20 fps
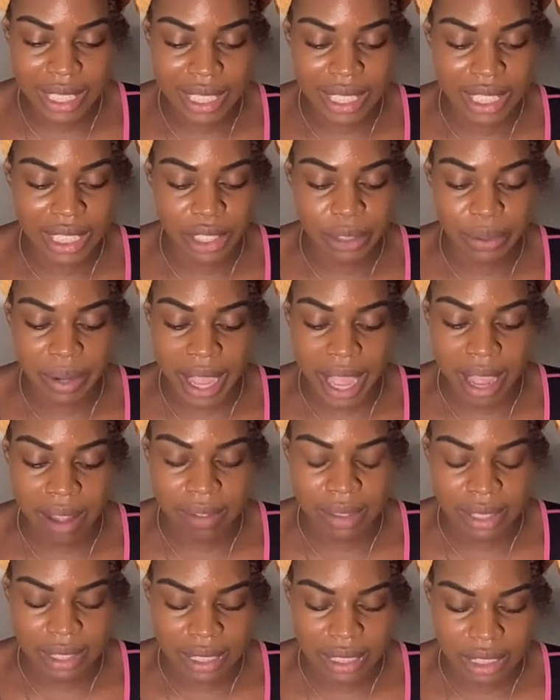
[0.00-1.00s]
and you
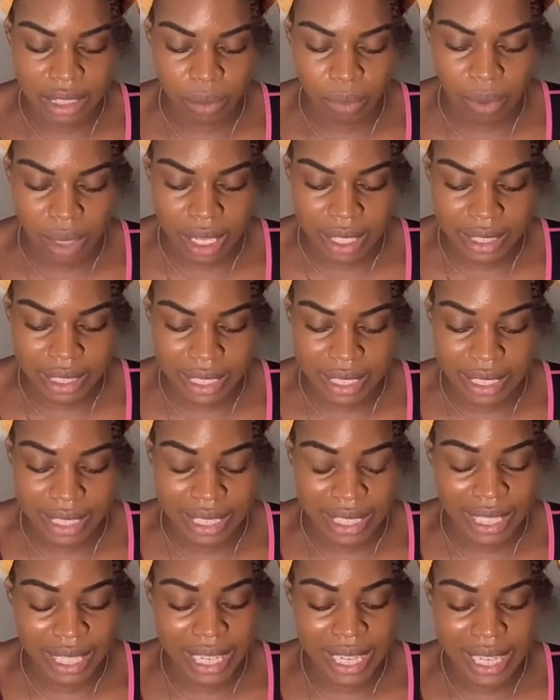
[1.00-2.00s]
have the Six of Wands
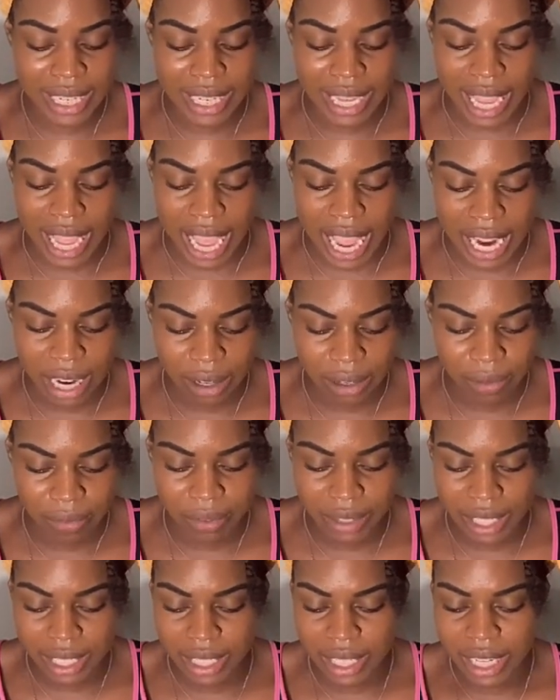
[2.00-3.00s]
again, the
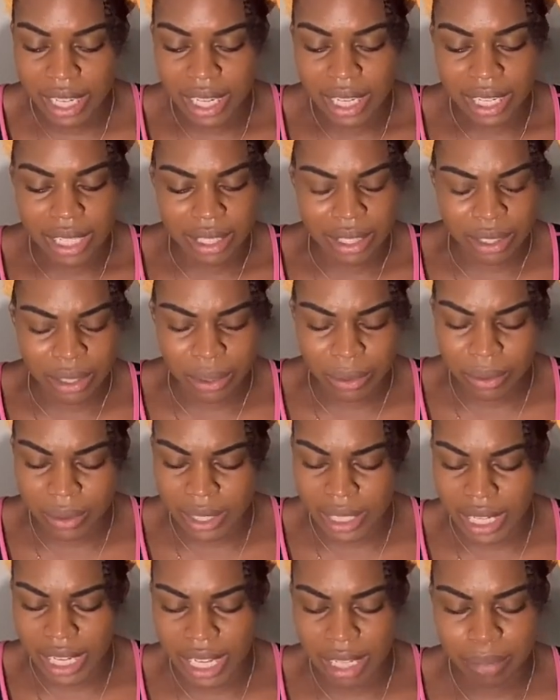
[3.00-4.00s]
Hierophant, the Two
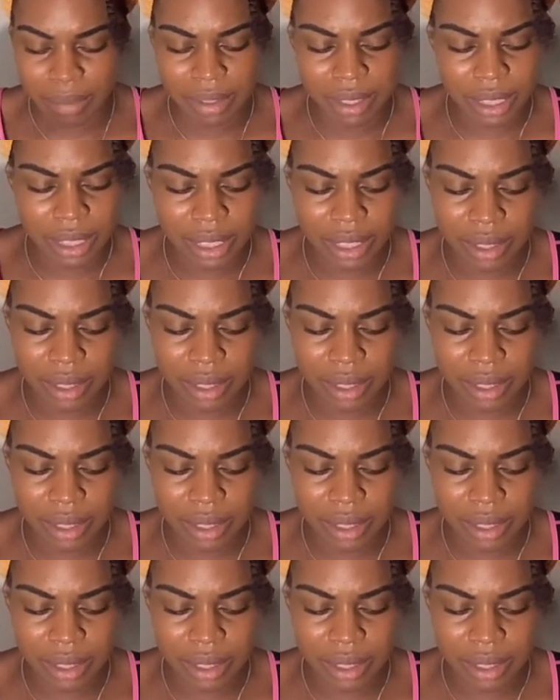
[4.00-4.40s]
of Cups.